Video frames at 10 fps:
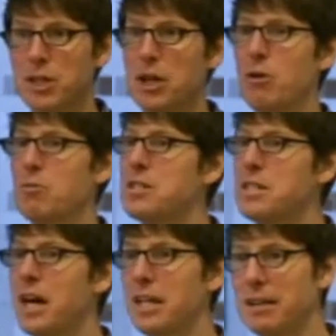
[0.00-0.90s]
you know,
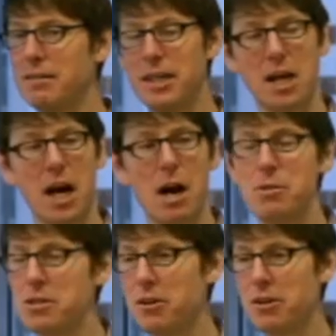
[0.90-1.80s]
selling
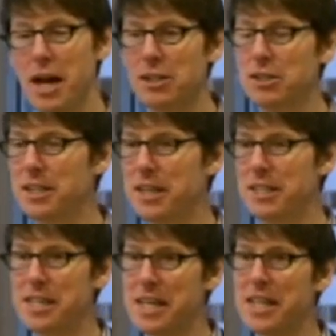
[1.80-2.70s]
e-commerce internationally and
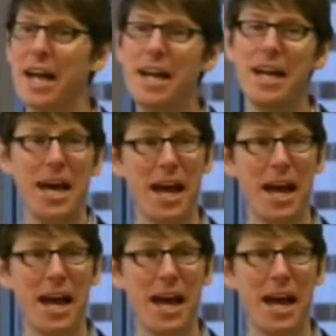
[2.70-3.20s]
things like that.